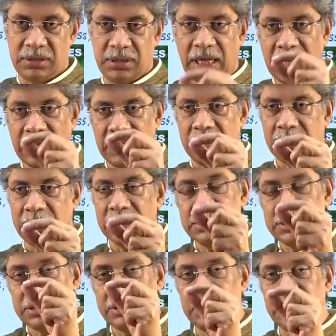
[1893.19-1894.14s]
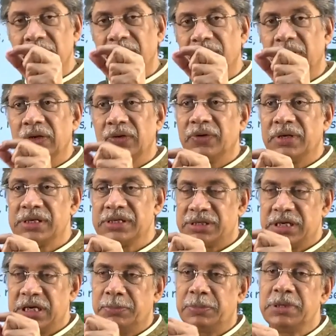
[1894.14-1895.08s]
And consider the following
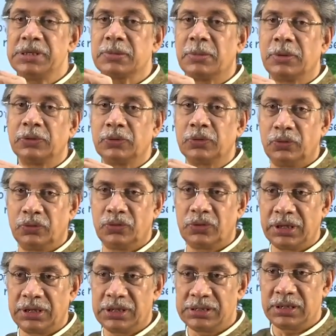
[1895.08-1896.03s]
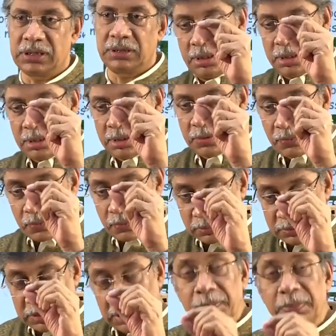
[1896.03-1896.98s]
statements about tundra region
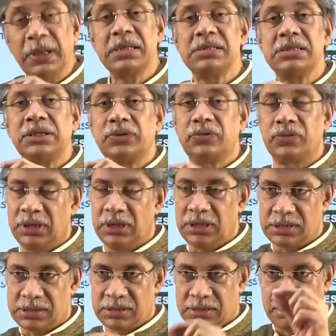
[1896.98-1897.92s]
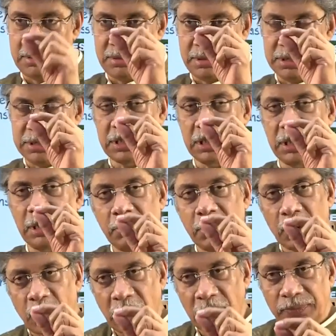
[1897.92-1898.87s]
that makes it treeless. Region
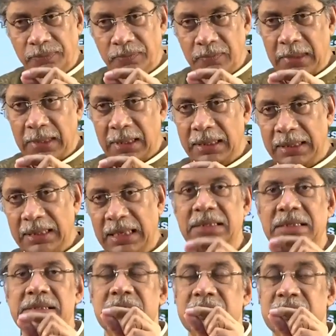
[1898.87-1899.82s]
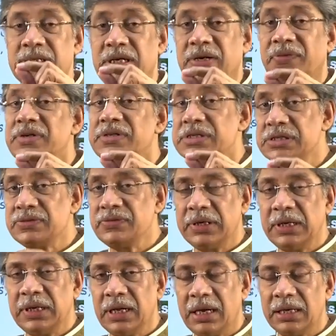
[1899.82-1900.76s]
number one, that is the surface is
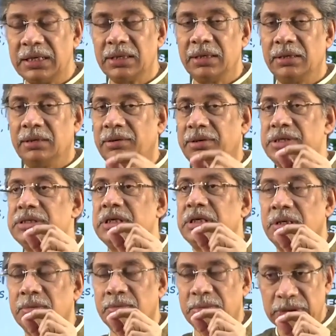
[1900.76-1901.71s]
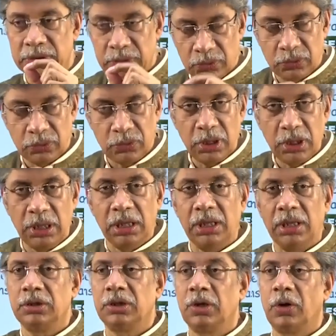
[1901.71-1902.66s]
very hard. Region number two,
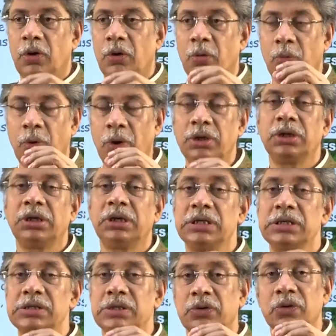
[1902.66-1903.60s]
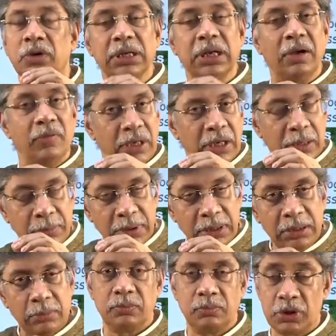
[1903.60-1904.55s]
the water is not
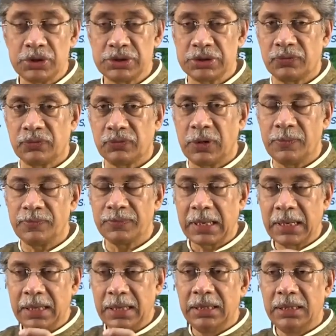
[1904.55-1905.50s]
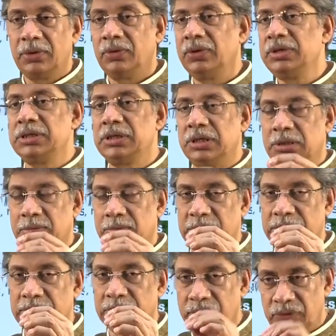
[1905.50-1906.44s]
available in moisture form. Region
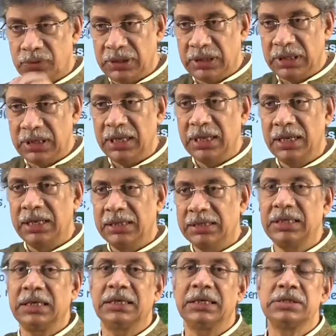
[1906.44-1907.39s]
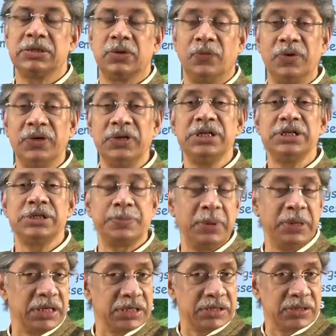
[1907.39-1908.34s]
number three, that is the wind
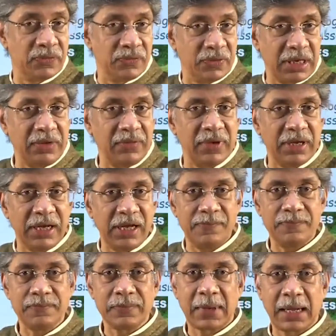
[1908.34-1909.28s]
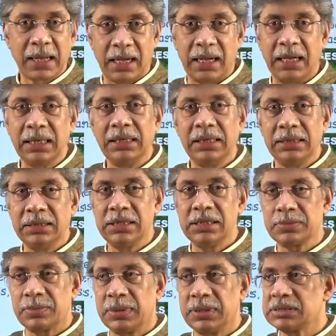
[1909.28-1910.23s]
speed is very, very high in
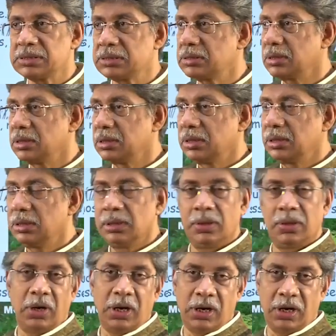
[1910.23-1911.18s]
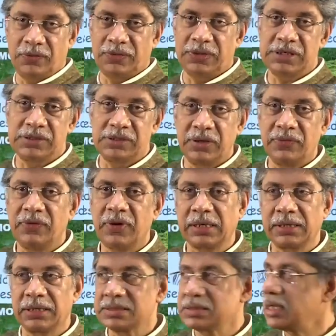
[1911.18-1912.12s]
this place. All of these three
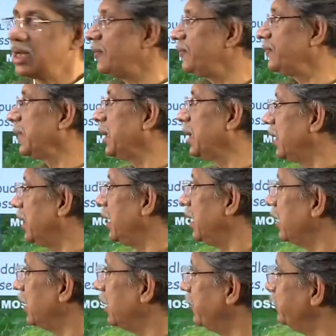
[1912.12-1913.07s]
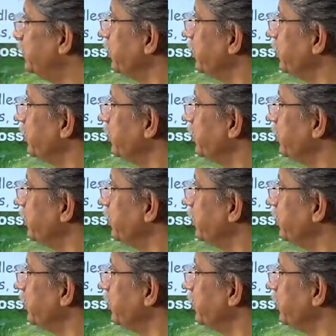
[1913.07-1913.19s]
factors are correct.